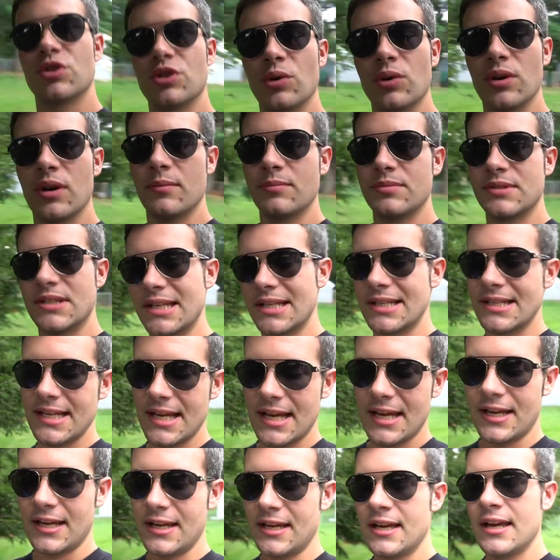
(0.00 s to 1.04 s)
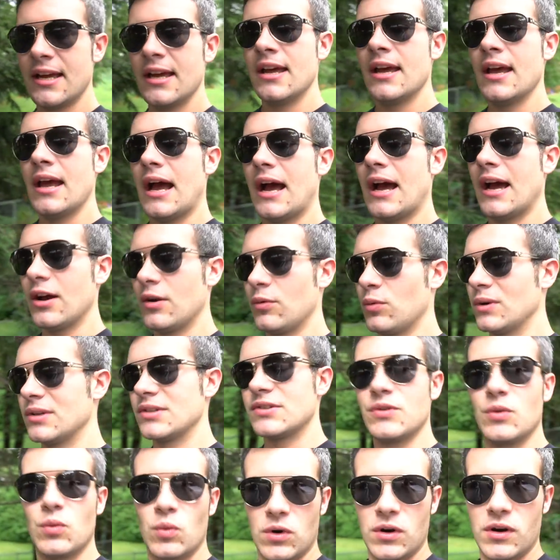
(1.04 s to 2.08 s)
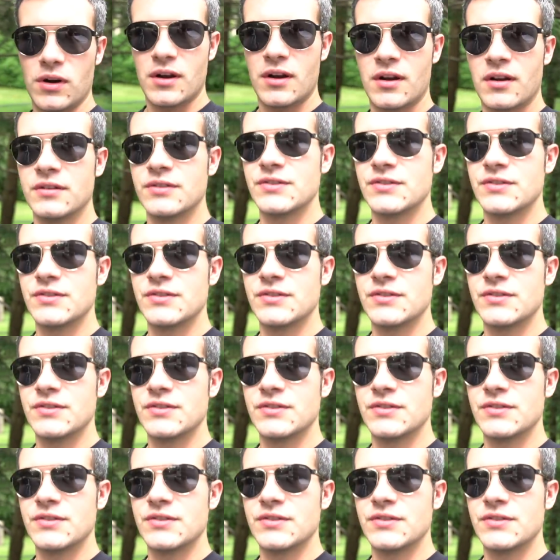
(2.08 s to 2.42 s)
showed up today. I went to work,